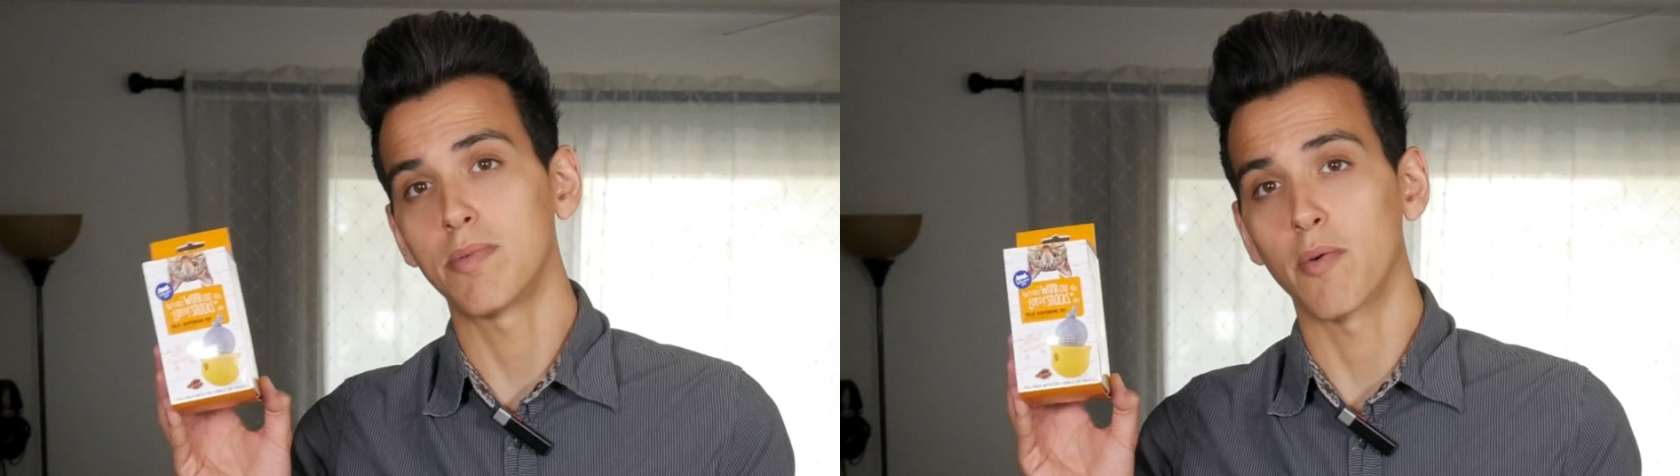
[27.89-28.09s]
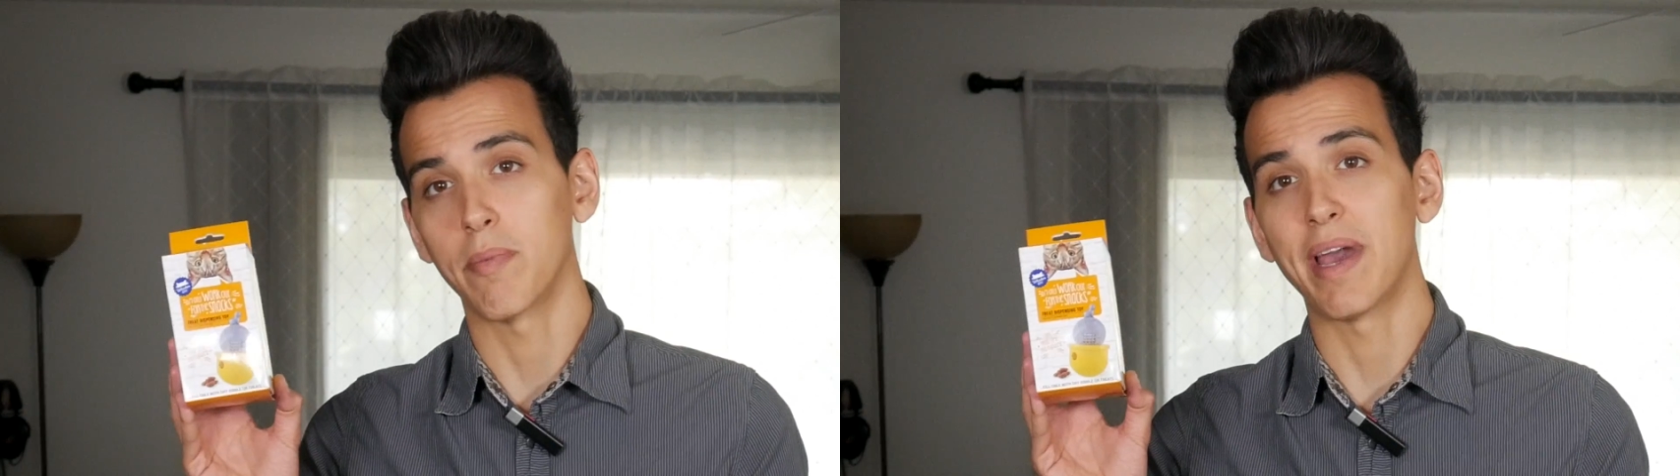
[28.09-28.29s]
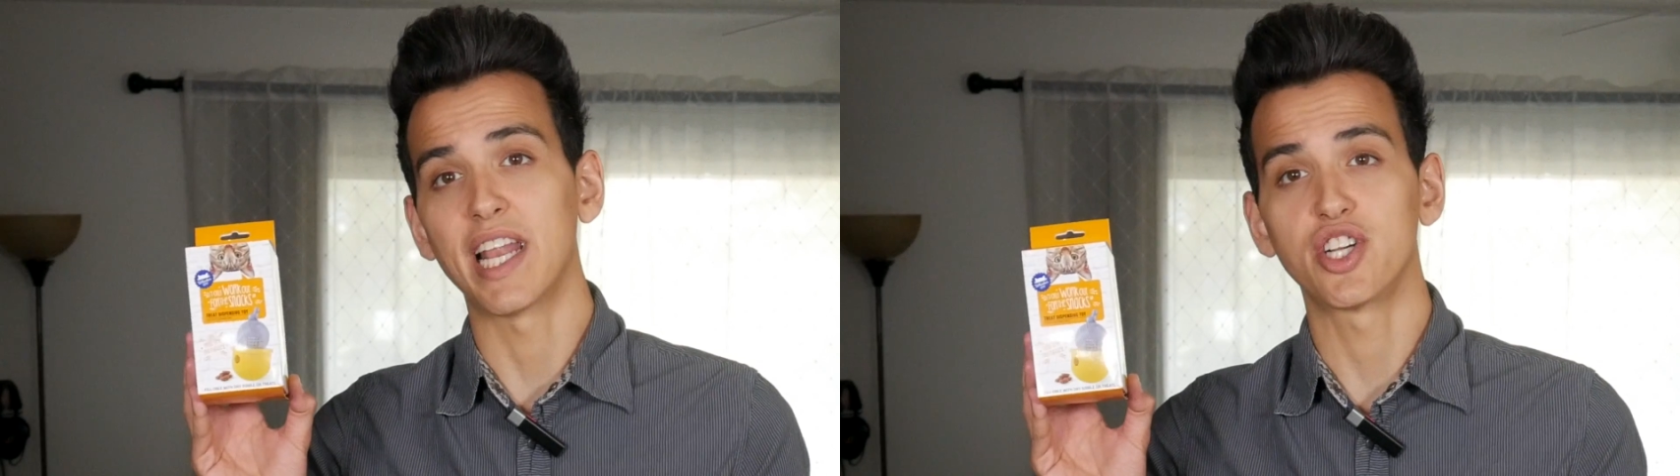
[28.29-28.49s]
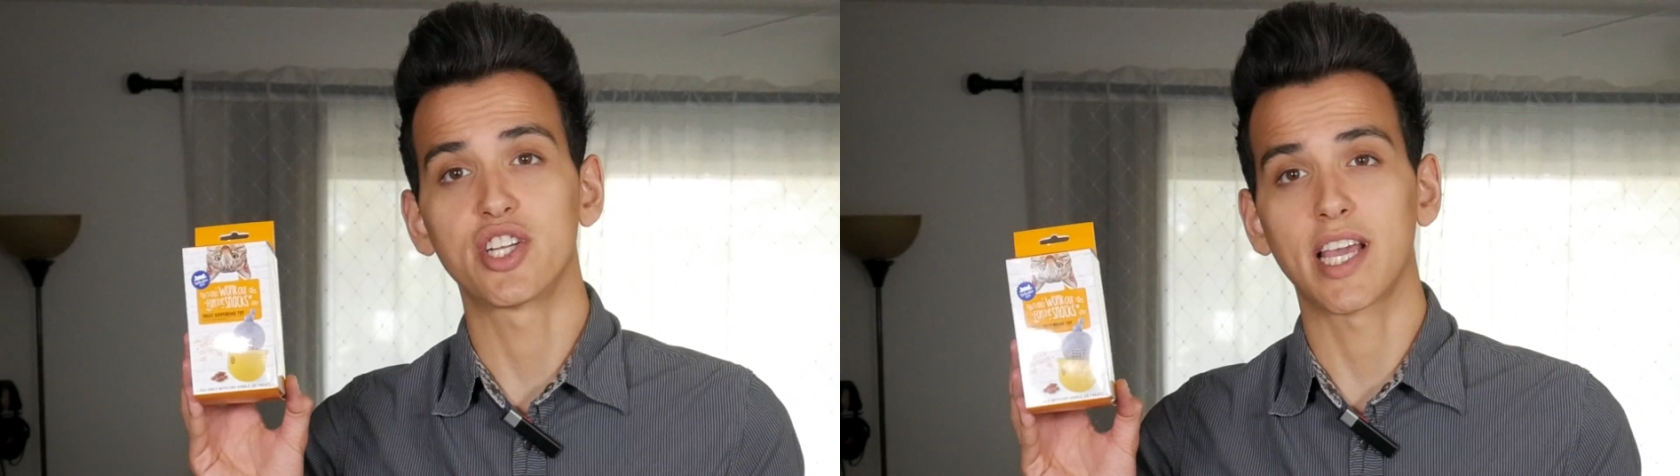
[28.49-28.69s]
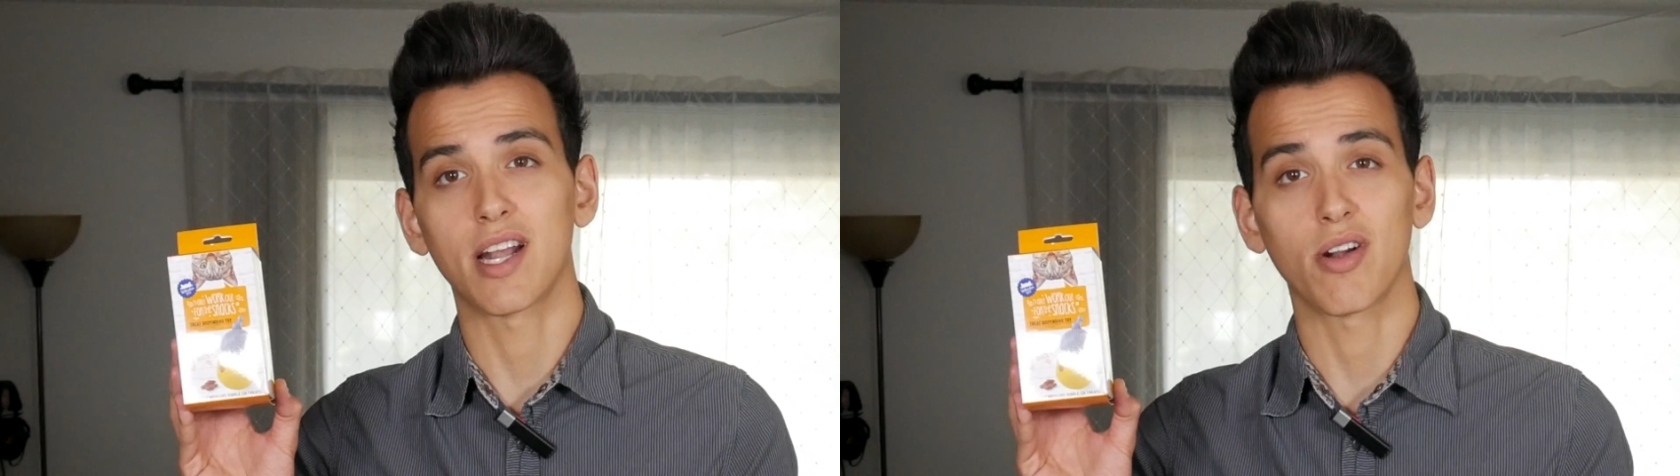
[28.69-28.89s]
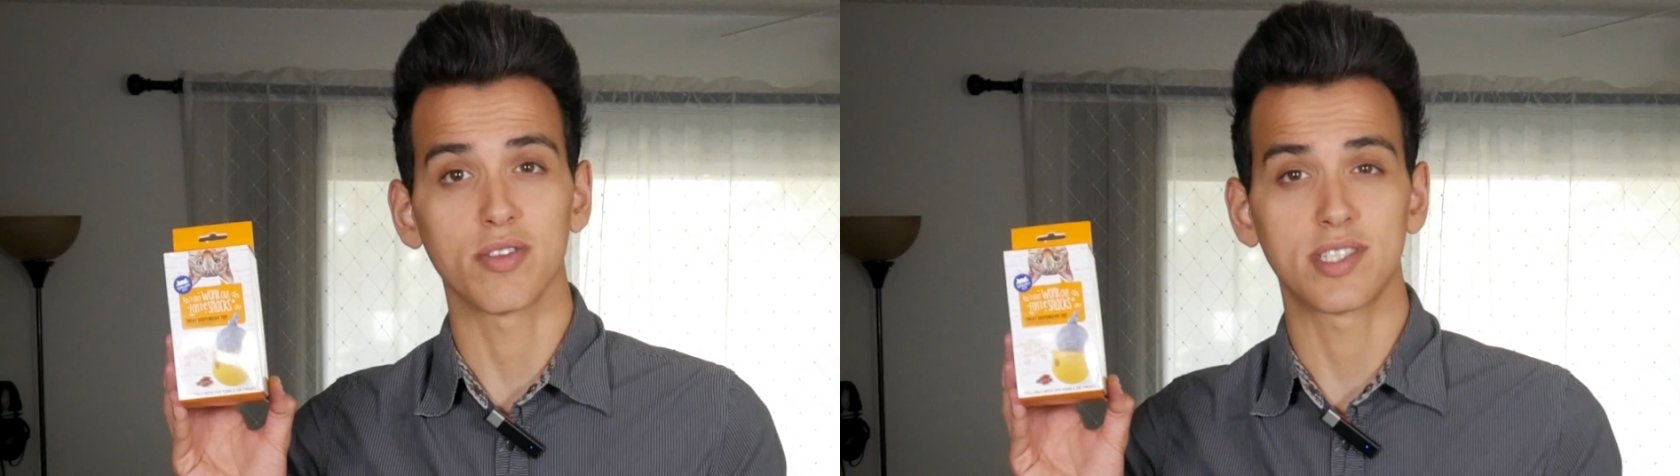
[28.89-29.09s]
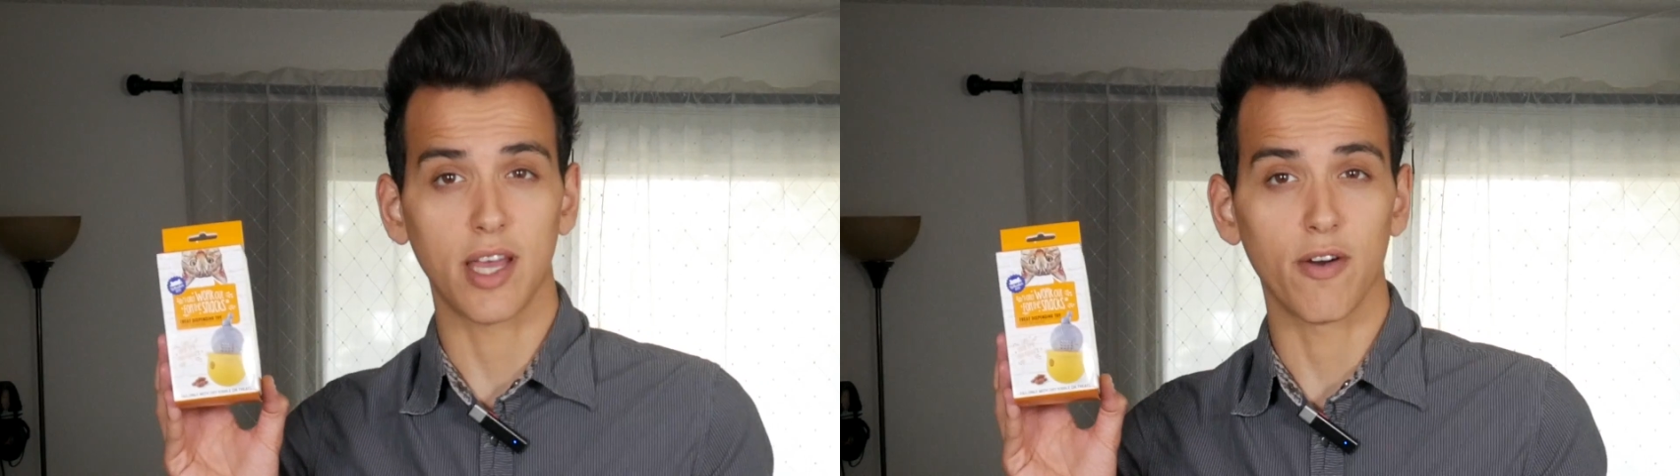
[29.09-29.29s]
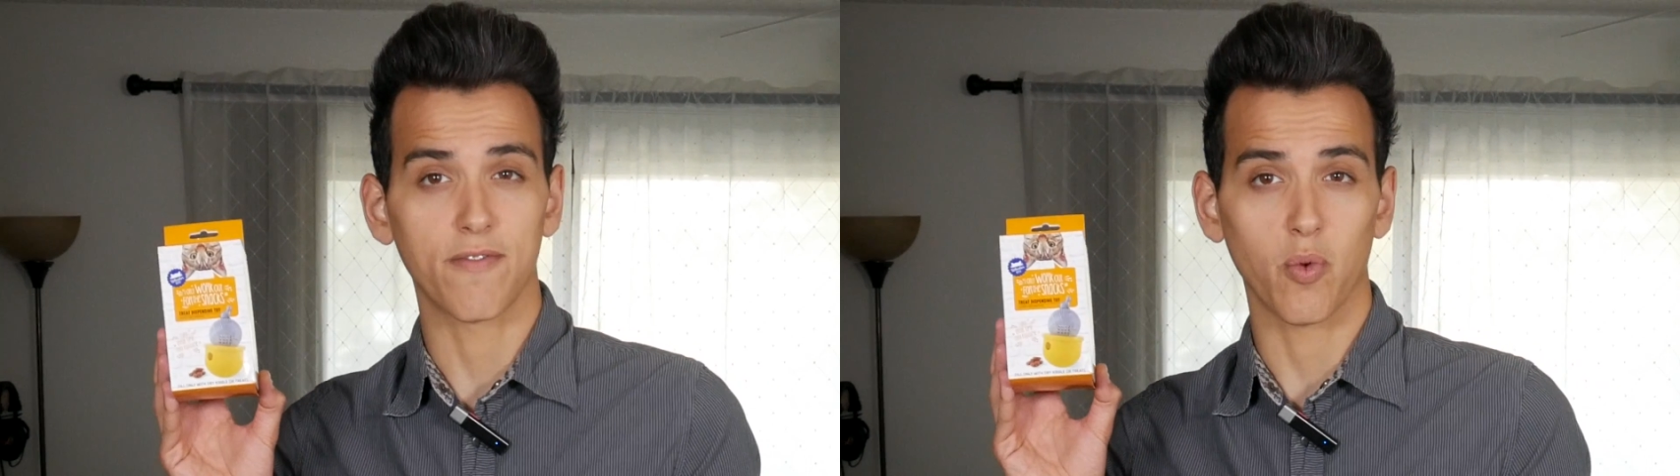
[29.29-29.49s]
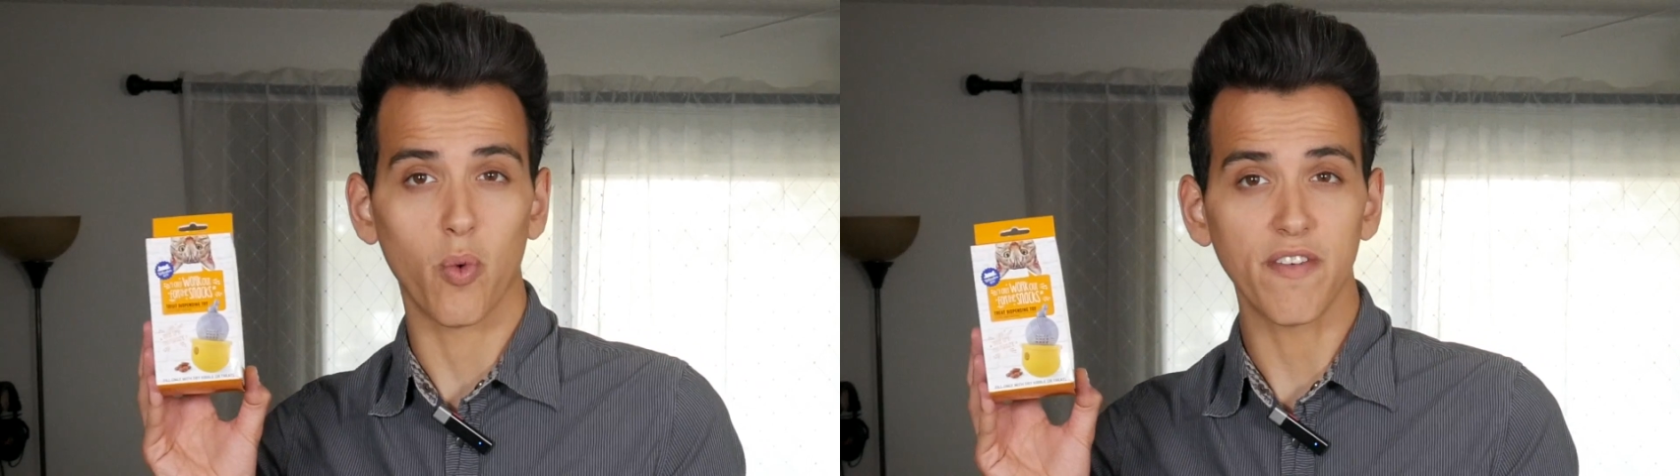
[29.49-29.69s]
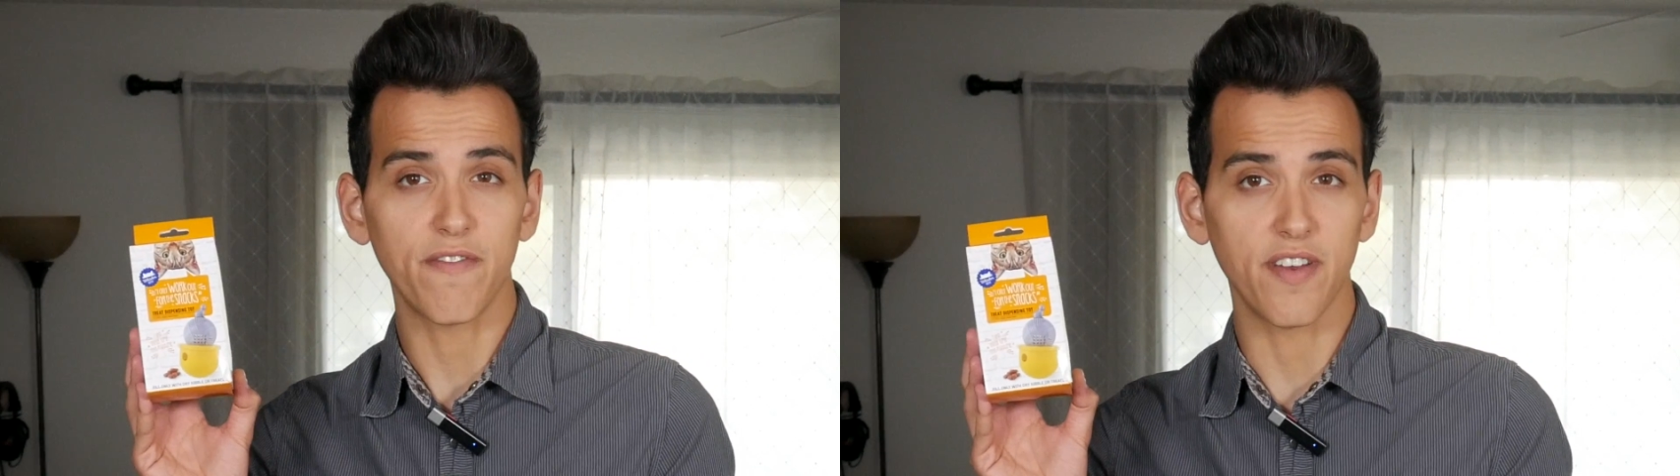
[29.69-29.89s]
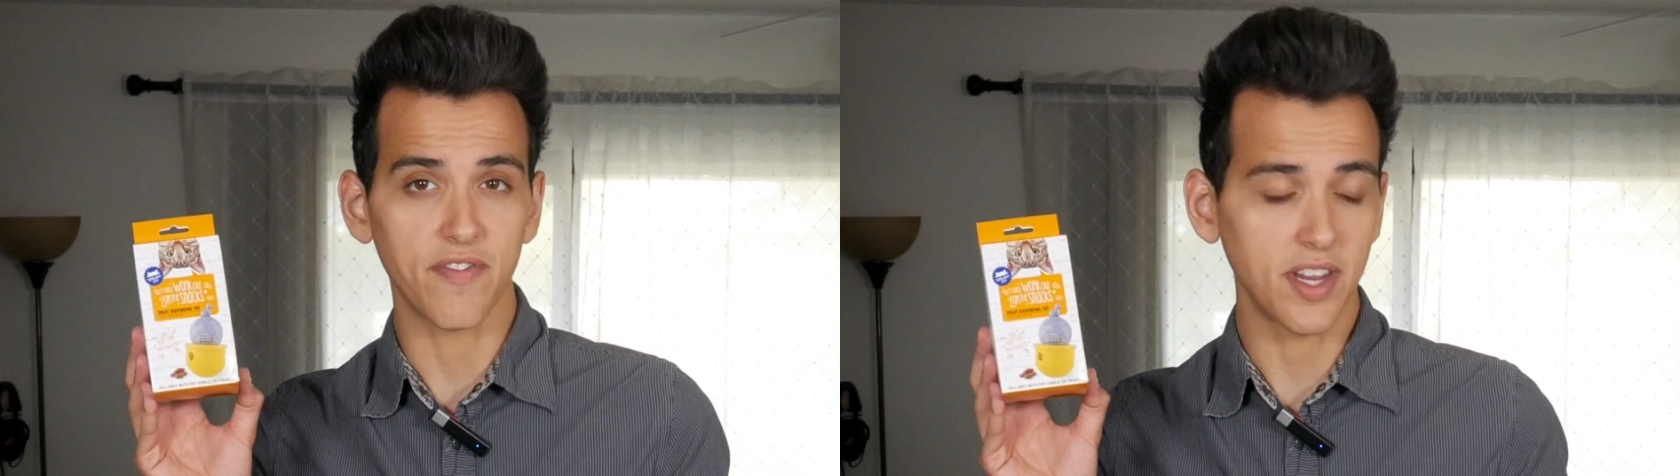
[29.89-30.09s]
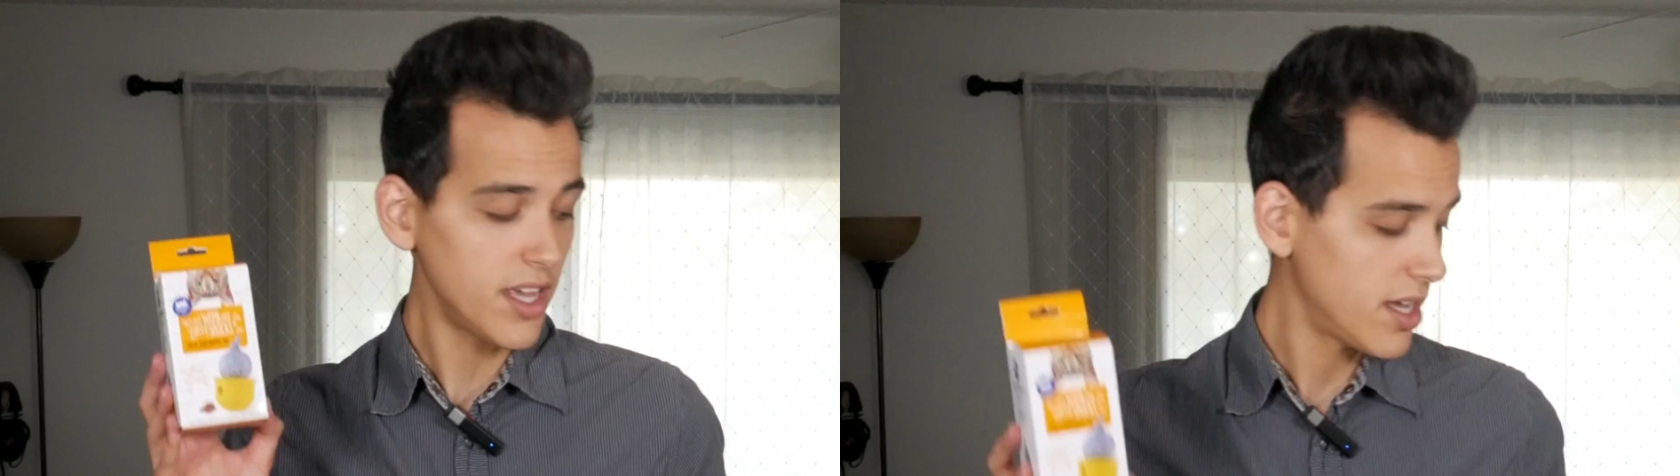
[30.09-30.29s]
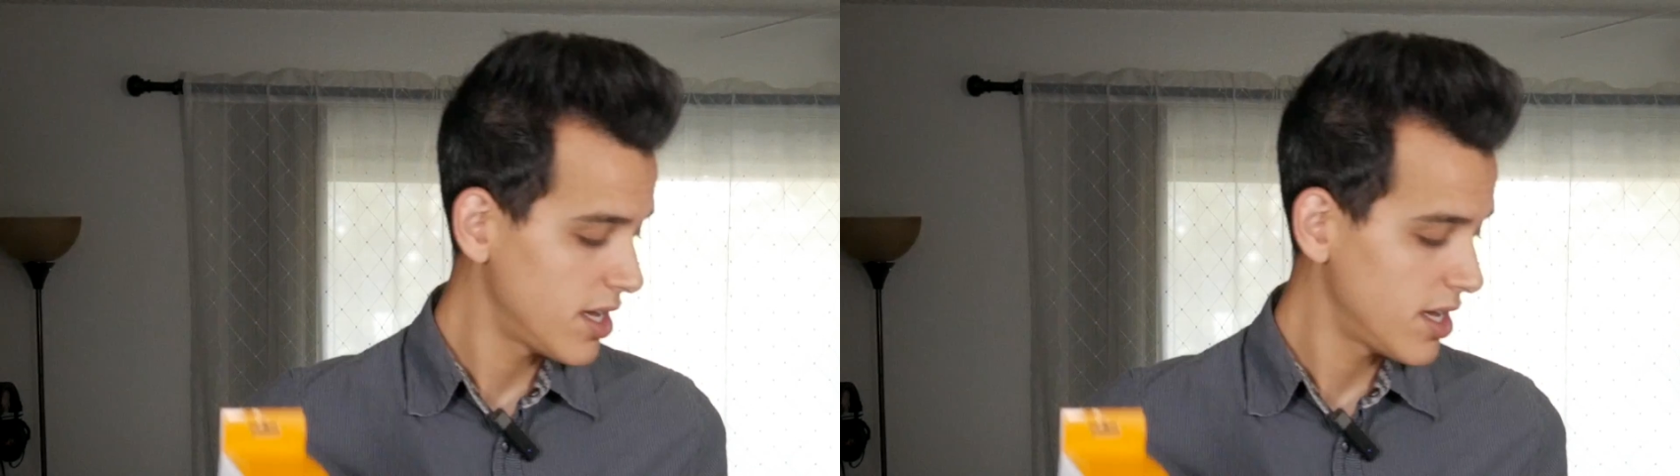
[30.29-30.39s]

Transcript: but we managed to get it on sale for $150,